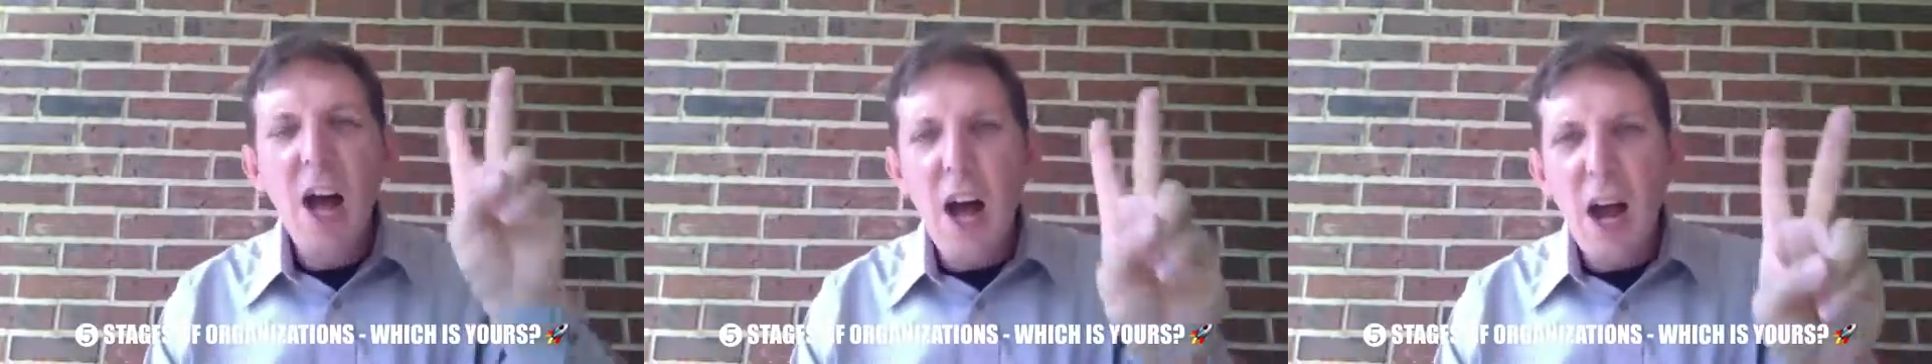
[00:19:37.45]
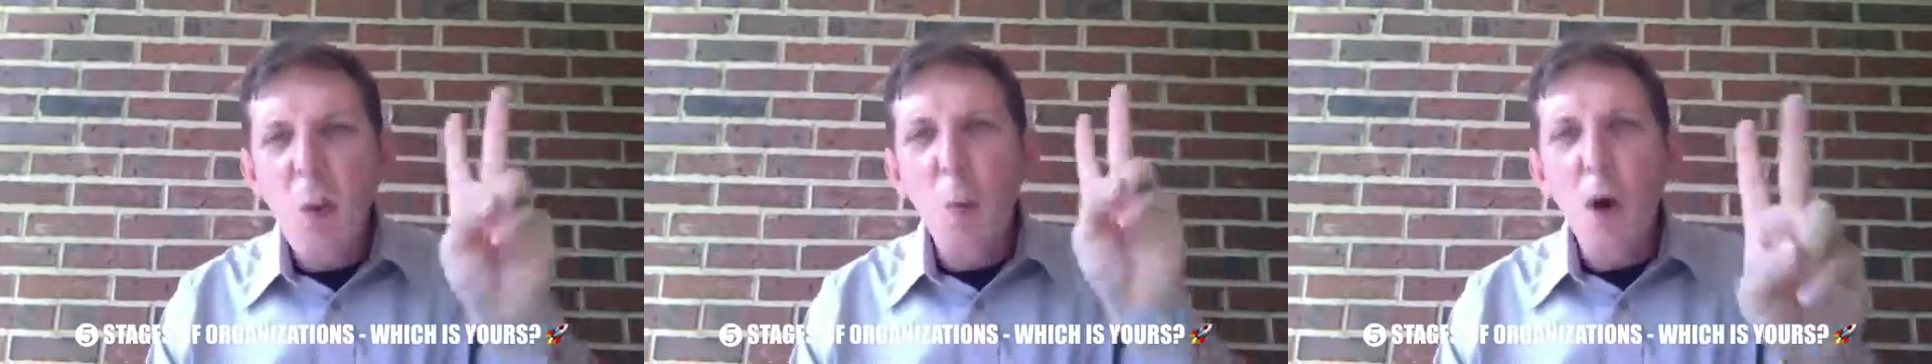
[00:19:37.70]

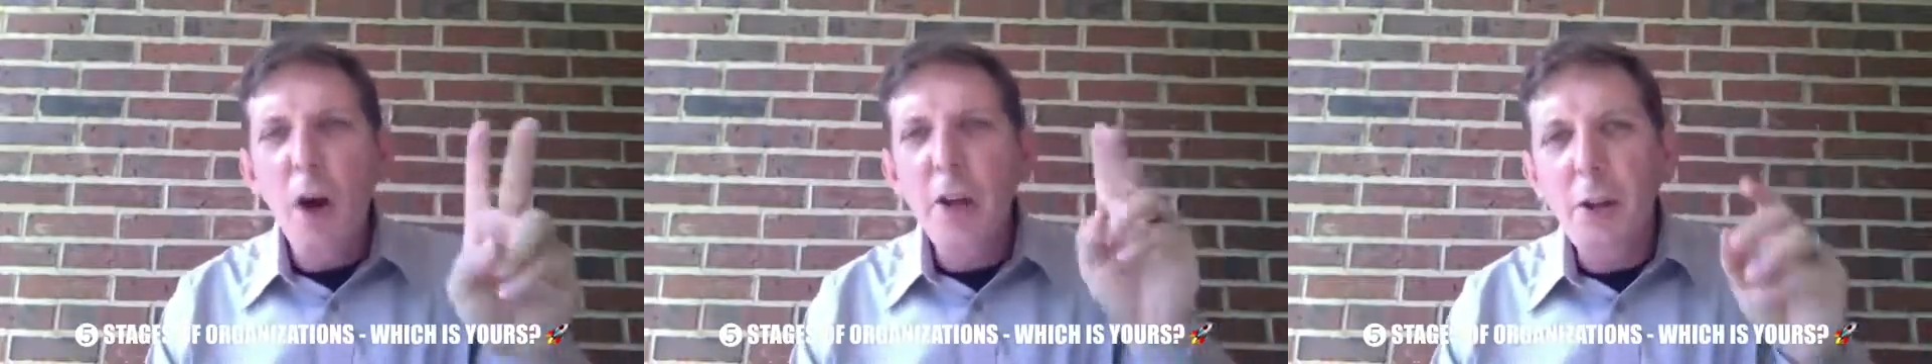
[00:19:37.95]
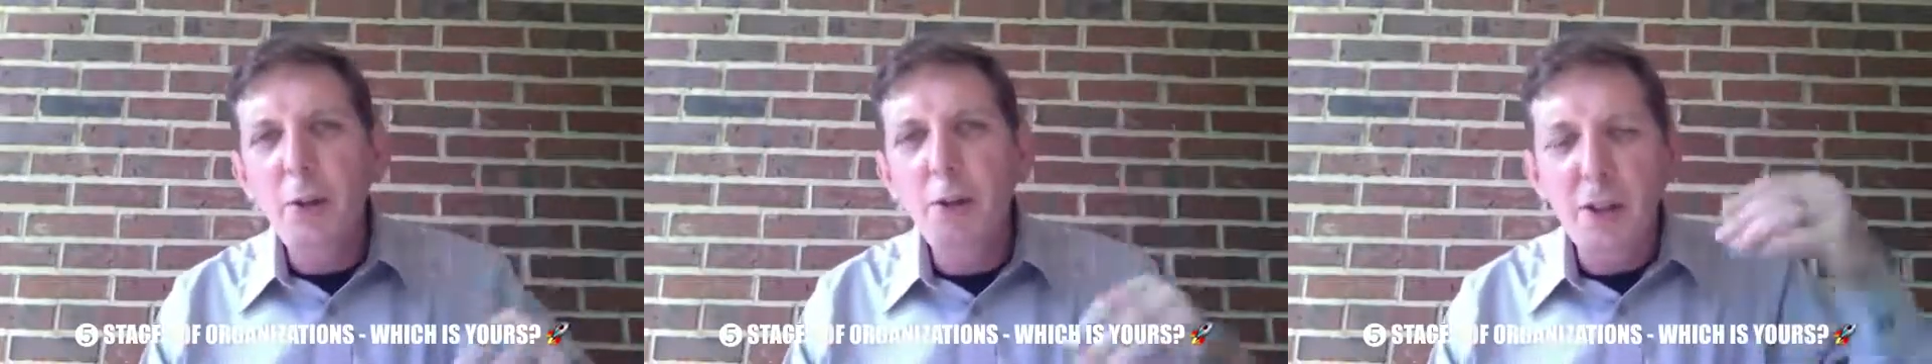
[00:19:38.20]
I
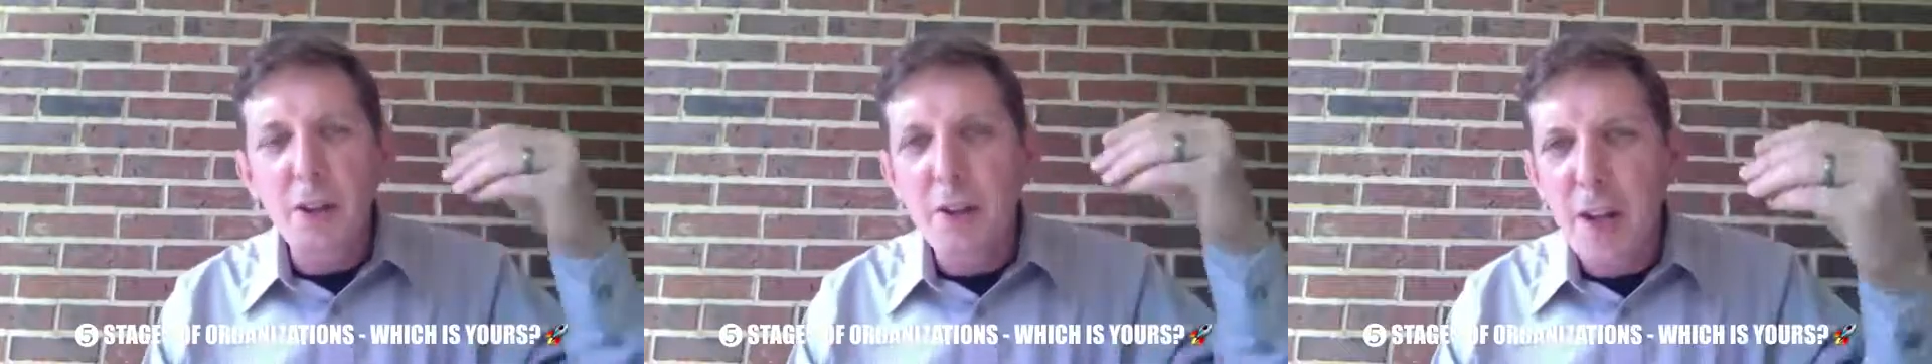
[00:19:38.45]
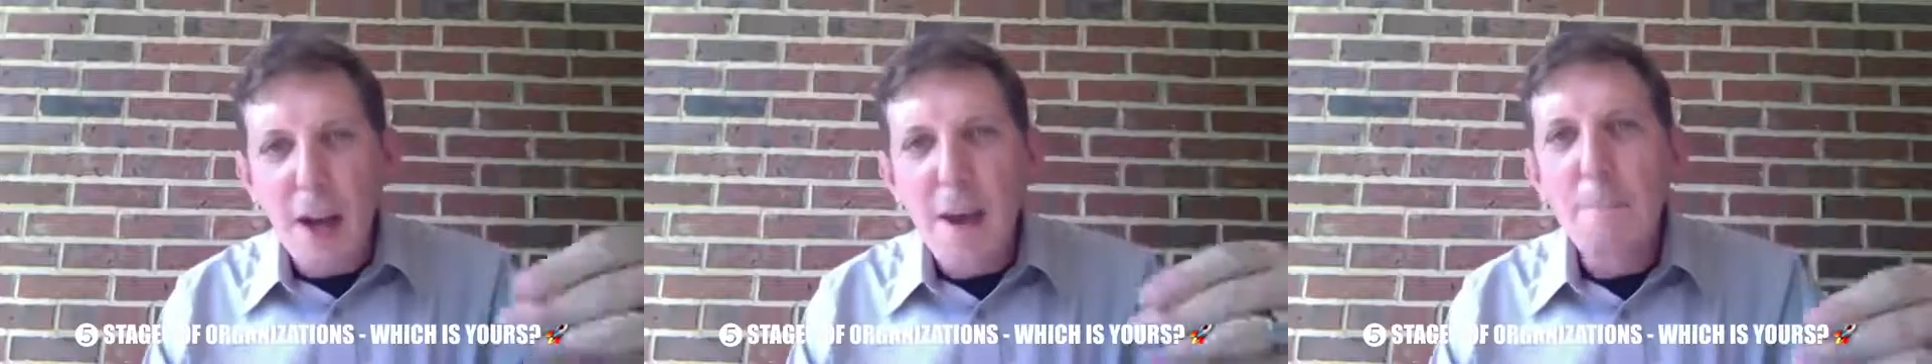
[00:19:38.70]
want you to
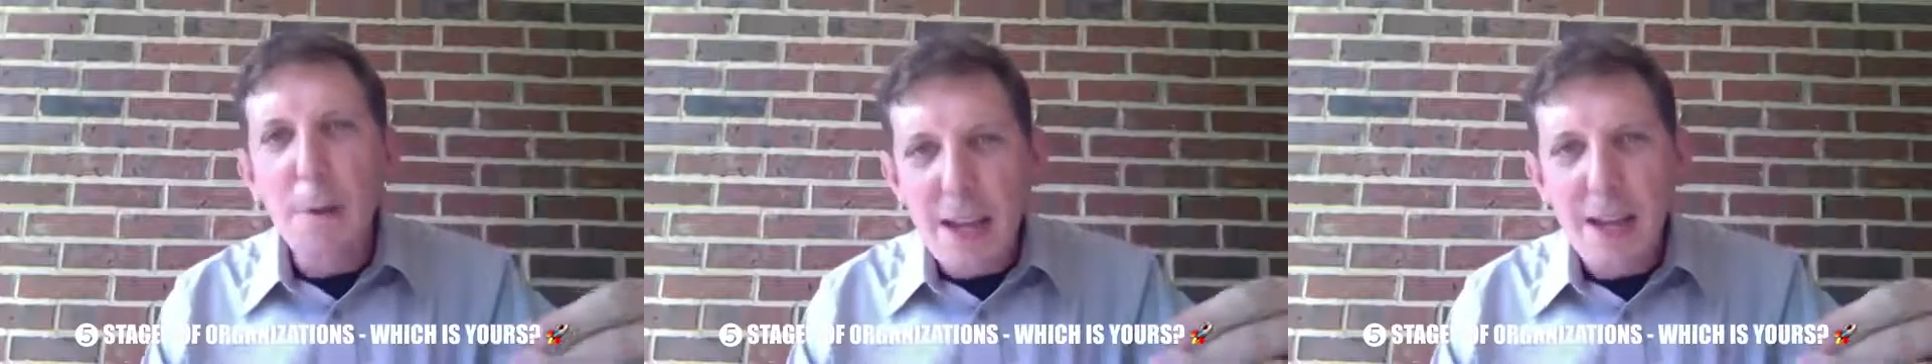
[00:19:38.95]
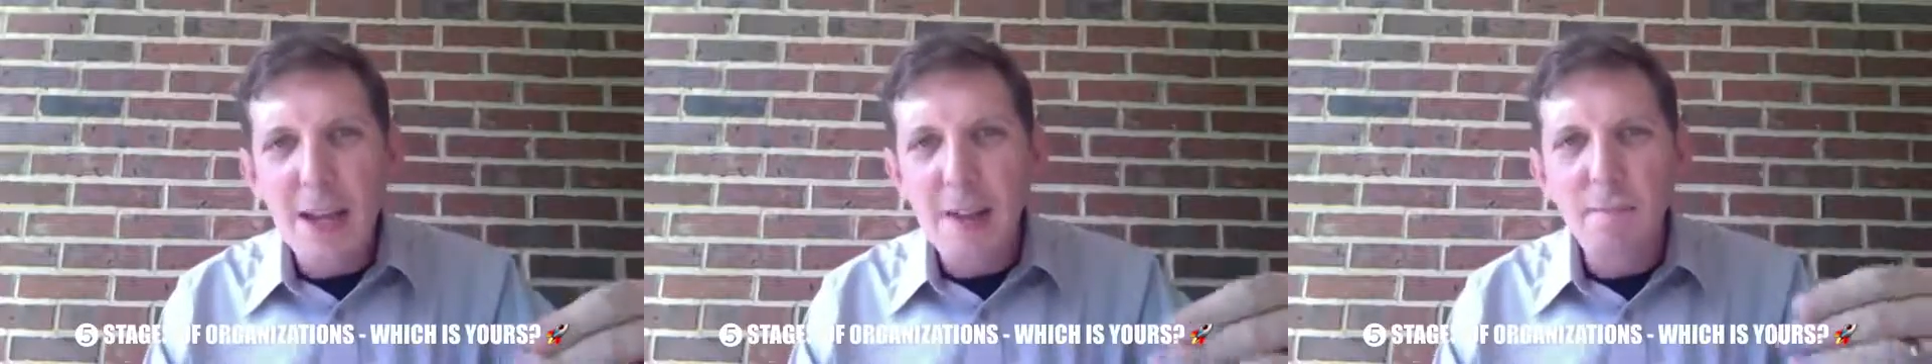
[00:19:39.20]
type
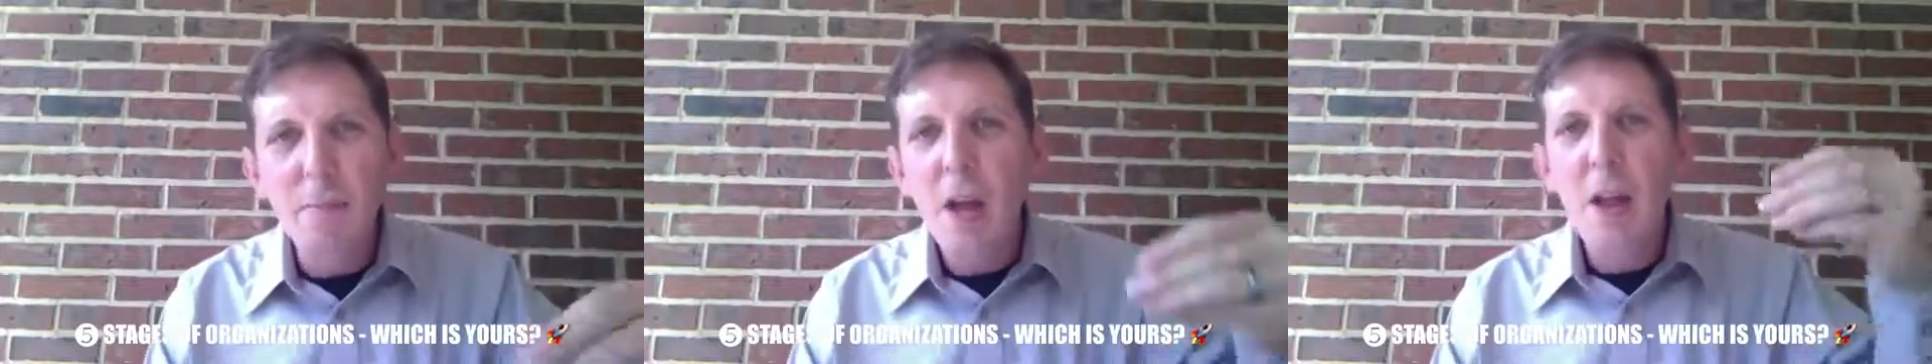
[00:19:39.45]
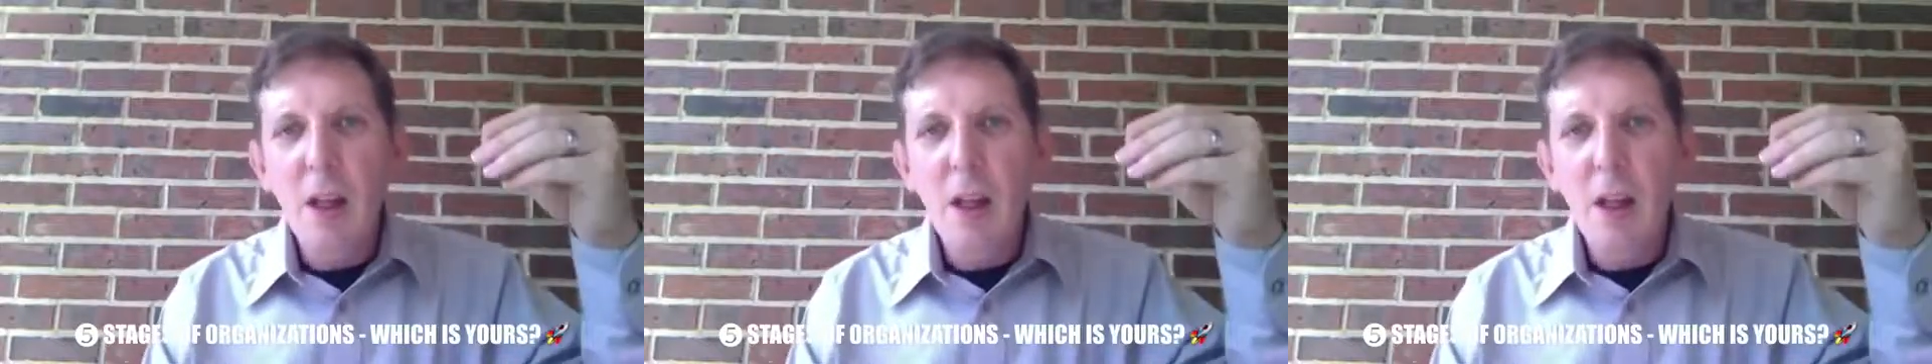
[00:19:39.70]
in